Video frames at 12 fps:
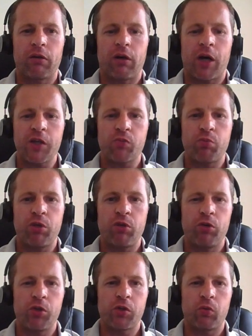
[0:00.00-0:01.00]
ISP
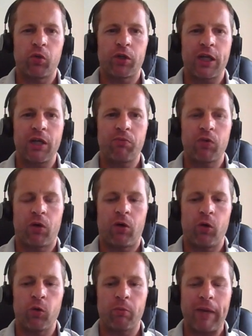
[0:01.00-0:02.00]
router would keep the
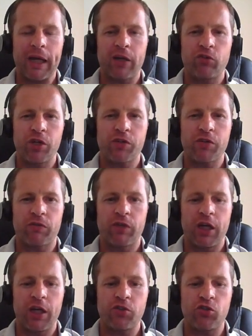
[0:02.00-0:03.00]
old MAC address of
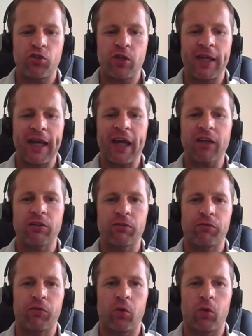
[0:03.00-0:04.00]
the SG
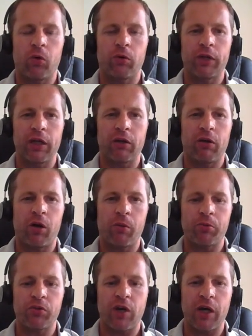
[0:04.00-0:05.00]
active for their
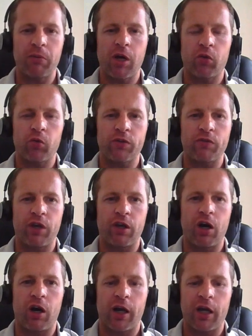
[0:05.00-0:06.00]
ARP timeout was
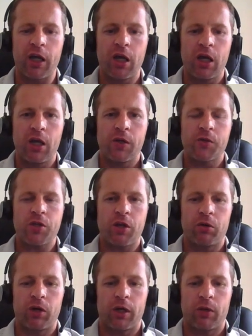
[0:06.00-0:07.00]
very high.
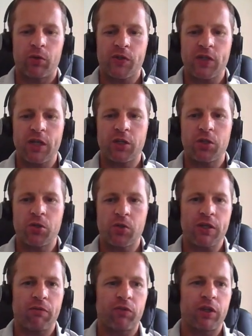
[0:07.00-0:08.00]
So it was set to
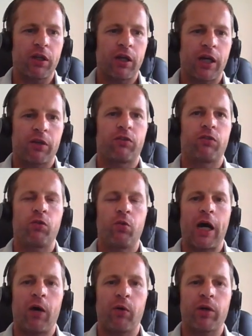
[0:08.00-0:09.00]
something like
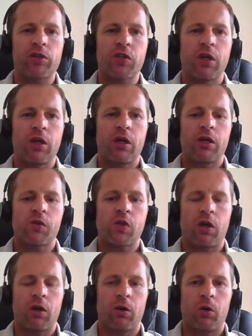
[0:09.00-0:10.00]
2 hours.
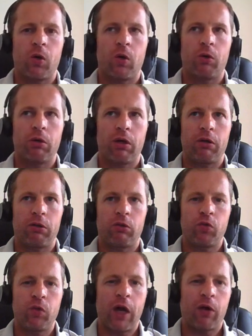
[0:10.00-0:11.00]
So in
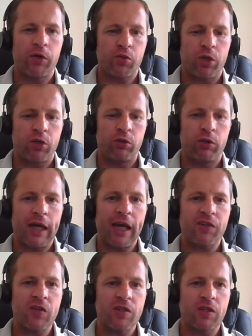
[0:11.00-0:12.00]
2 hours, we couldn't
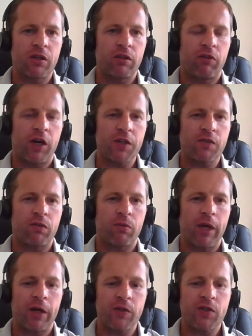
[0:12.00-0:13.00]
access the device
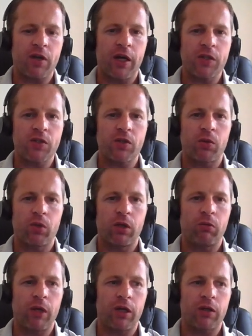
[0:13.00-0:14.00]
from outside. So
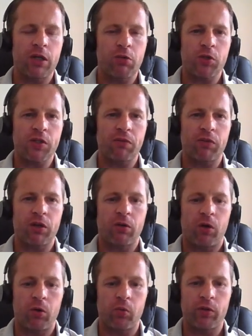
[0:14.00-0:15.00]
we reckoned there was something
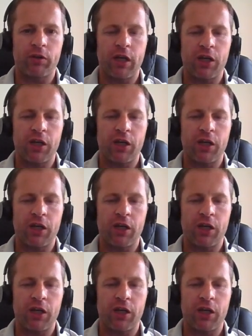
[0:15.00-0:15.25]
wrong with the